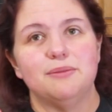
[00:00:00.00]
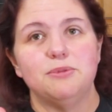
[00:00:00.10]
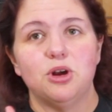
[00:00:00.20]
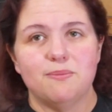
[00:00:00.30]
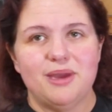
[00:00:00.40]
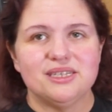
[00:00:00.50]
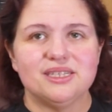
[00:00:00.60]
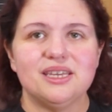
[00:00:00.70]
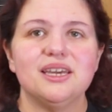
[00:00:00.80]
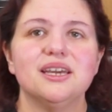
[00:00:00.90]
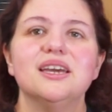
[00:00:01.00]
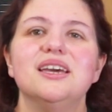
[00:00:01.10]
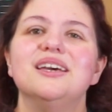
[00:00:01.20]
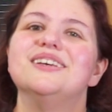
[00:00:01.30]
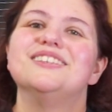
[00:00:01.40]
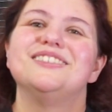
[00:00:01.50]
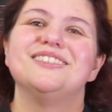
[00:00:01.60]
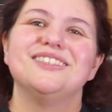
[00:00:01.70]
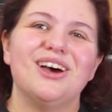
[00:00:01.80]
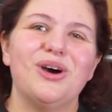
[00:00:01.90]
You're amazing.
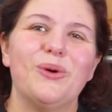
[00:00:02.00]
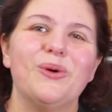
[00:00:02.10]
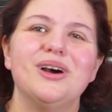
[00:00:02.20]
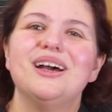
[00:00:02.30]
So